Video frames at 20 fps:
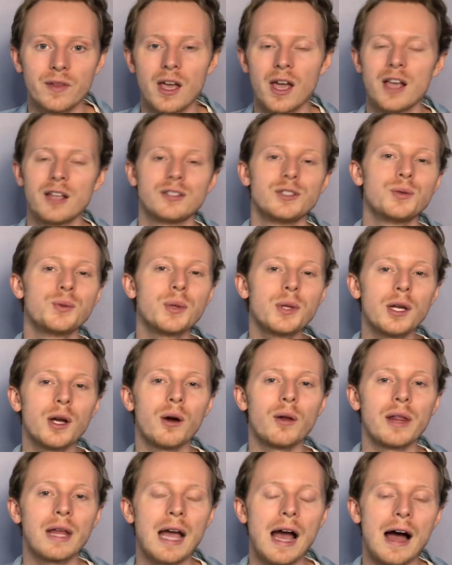So you really
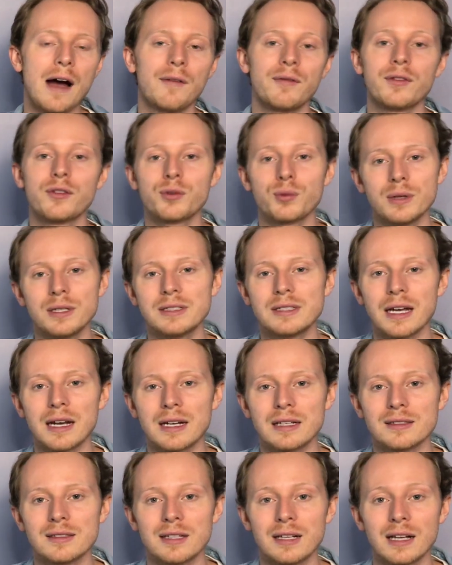only have 3
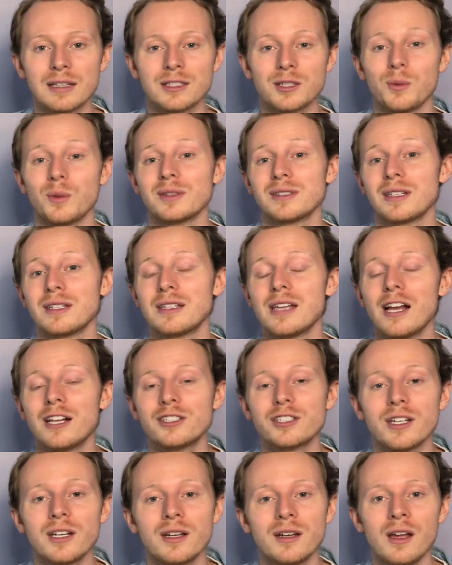seconds to get someone's
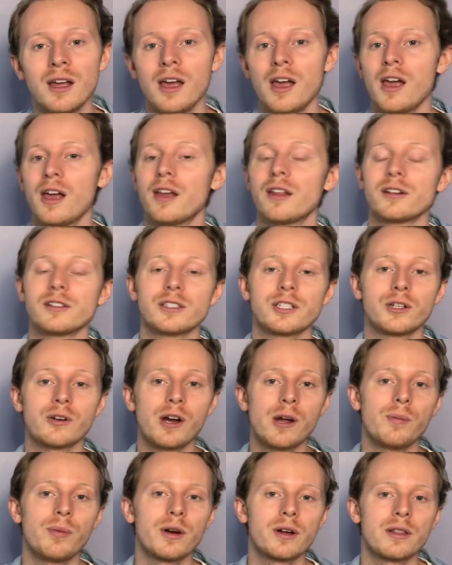attention. There's a
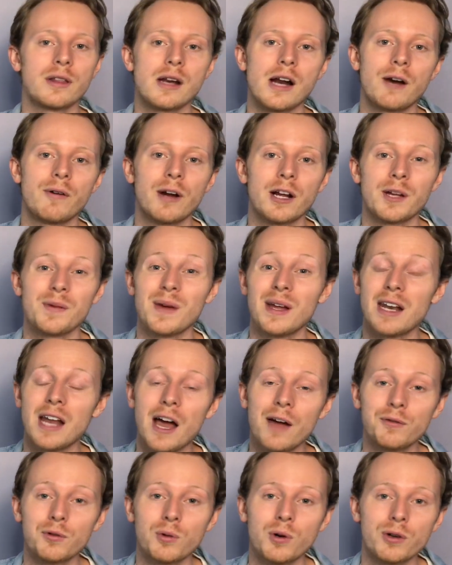great book that I recommend
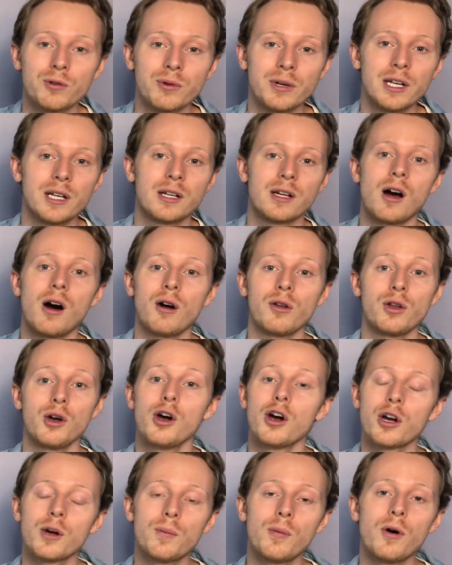everyone read called
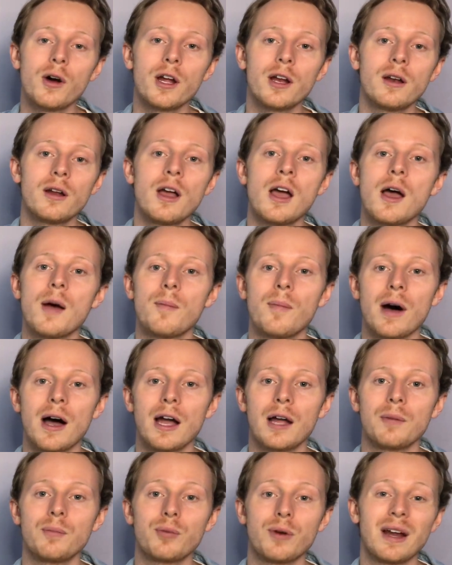Hook Point
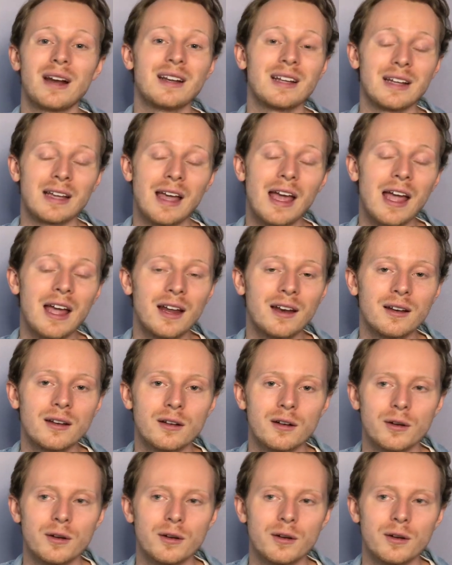by Brendan Kane.